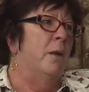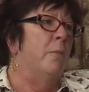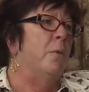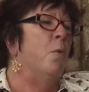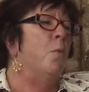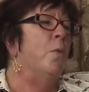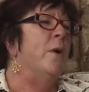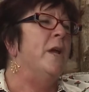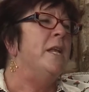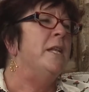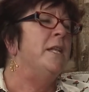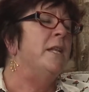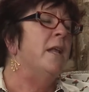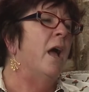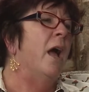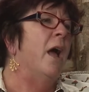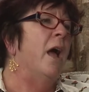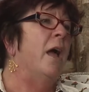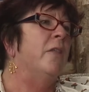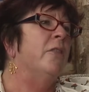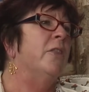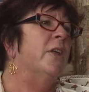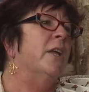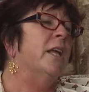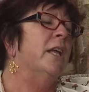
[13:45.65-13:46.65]
I mean, we
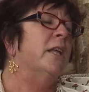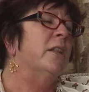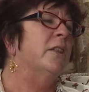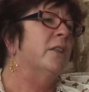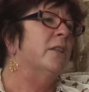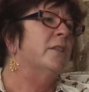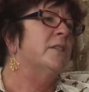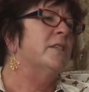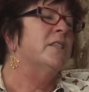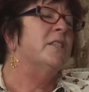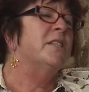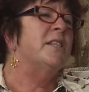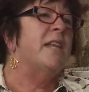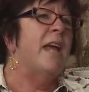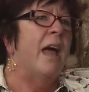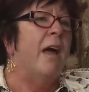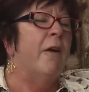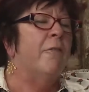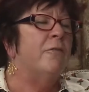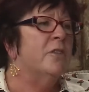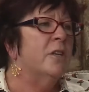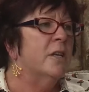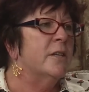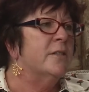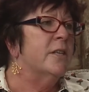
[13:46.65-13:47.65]
the, the
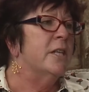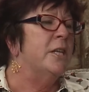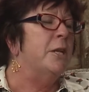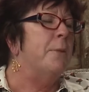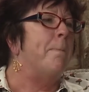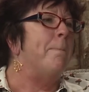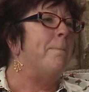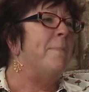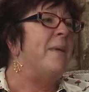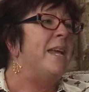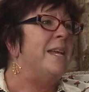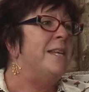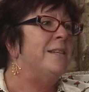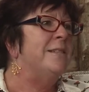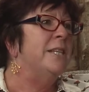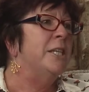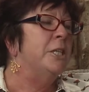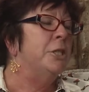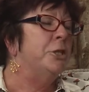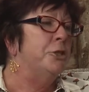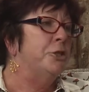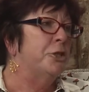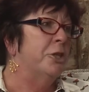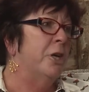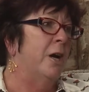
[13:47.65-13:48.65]
staff does an
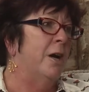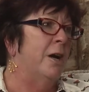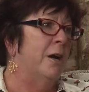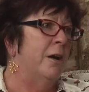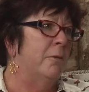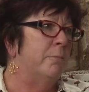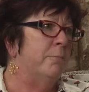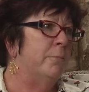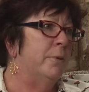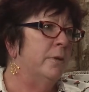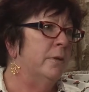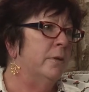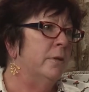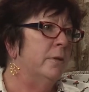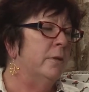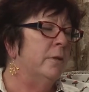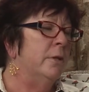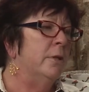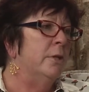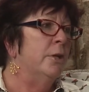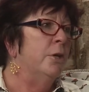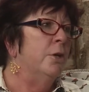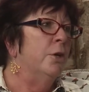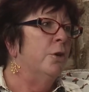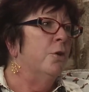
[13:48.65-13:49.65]
amazing job
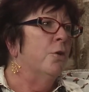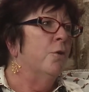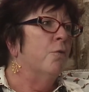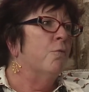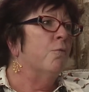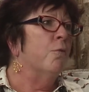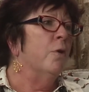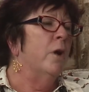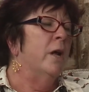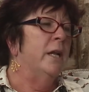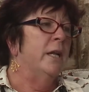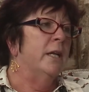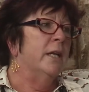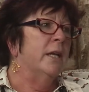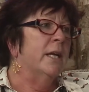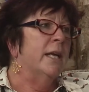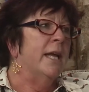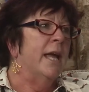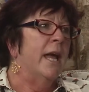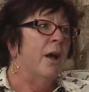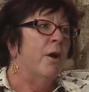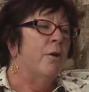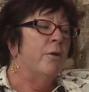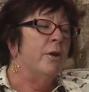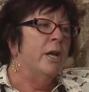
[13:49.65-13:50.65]
running a
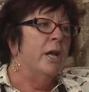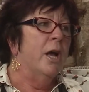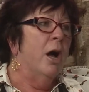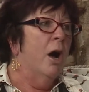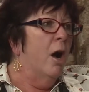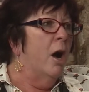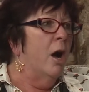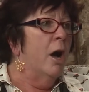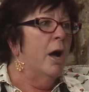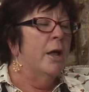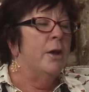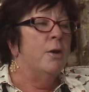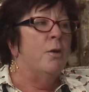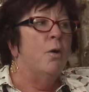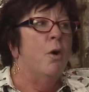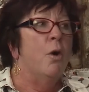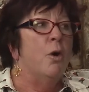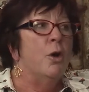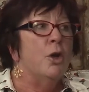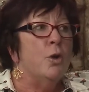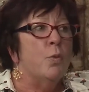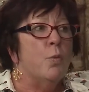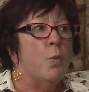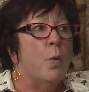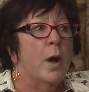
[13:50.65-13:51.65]
county on
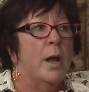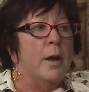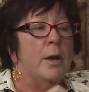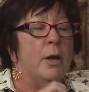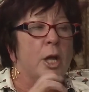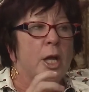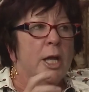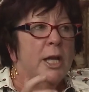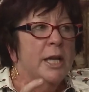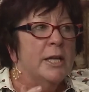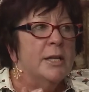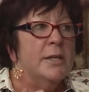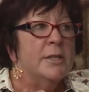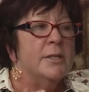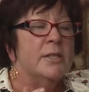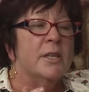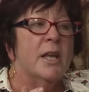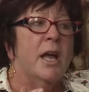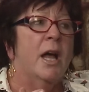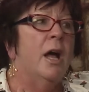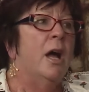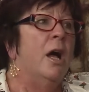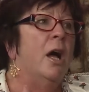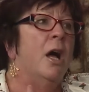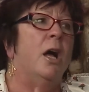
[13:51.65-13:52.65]
what is
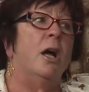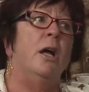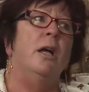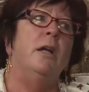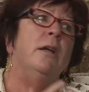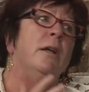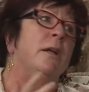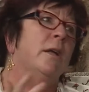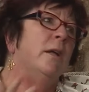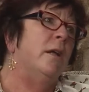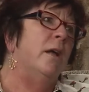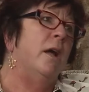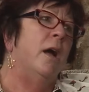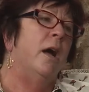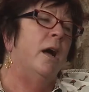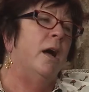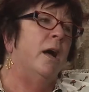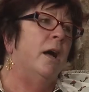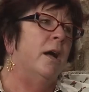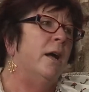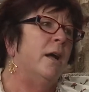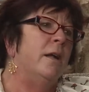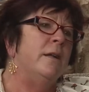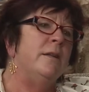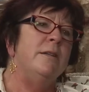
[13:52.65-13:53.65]

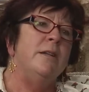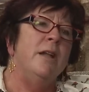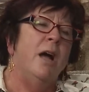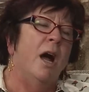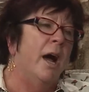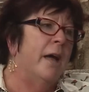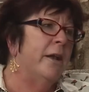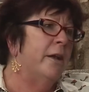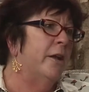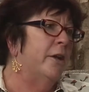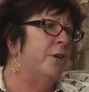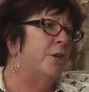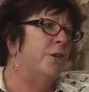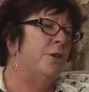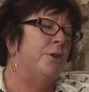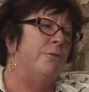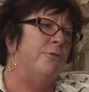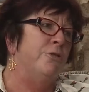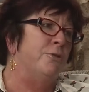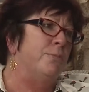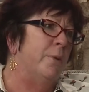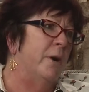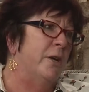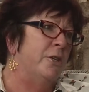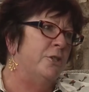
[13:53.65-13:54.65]
not a
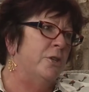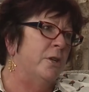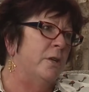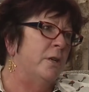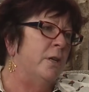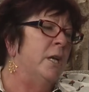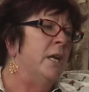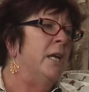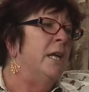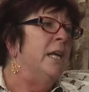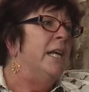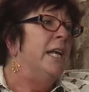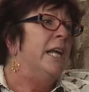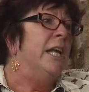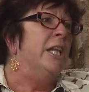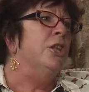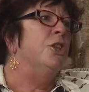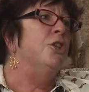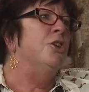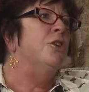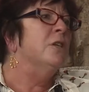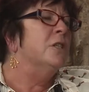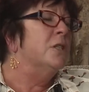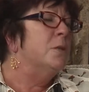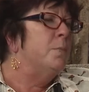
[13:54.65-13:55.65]
huge budget. Right. It
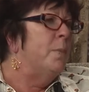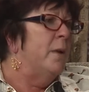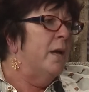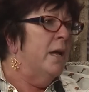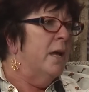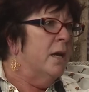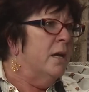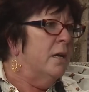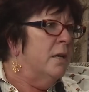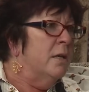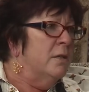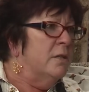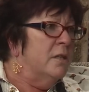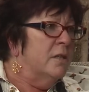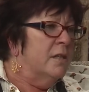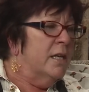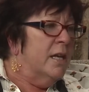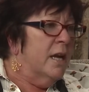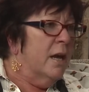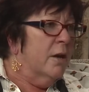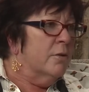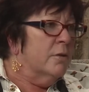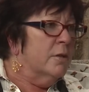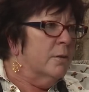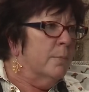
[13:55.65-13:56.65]
looks big to the
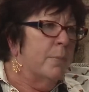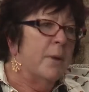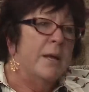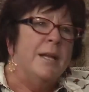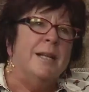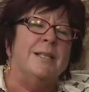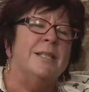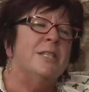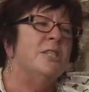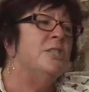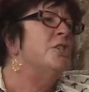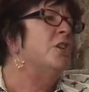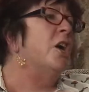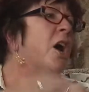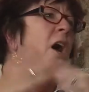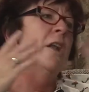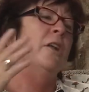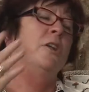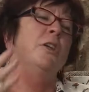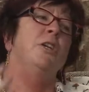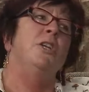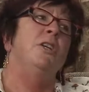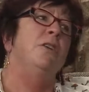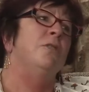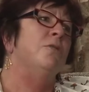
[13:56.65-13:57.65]
out, but it's not
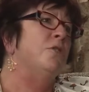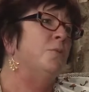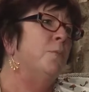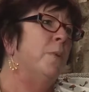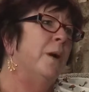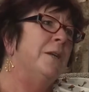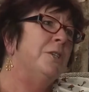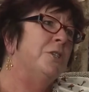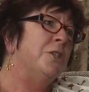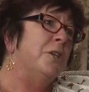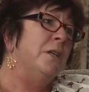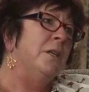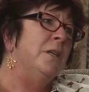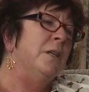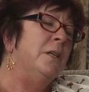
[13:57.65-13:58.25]
a huge budget.